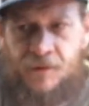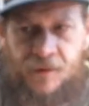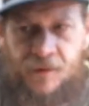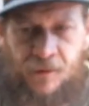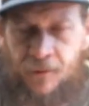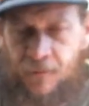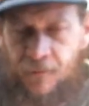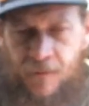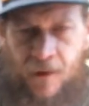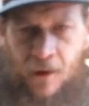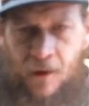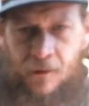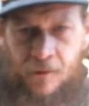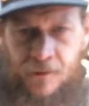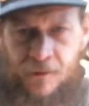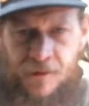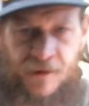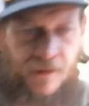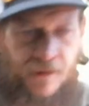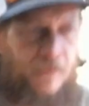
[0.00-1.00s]
truth
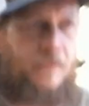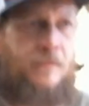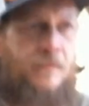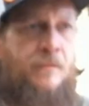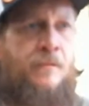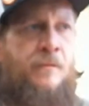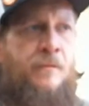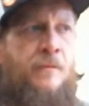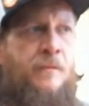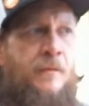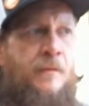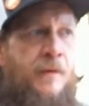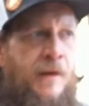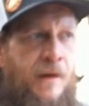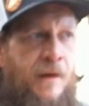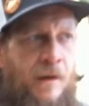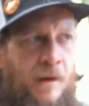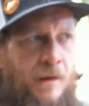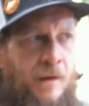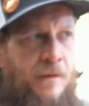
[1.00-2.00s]
tellers
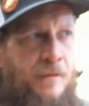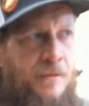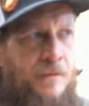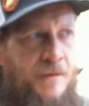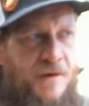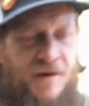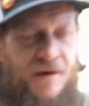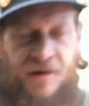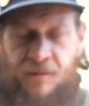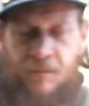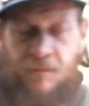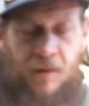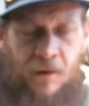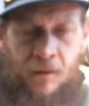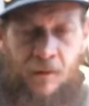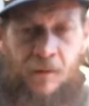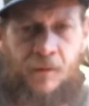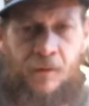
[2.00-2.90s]
get smeared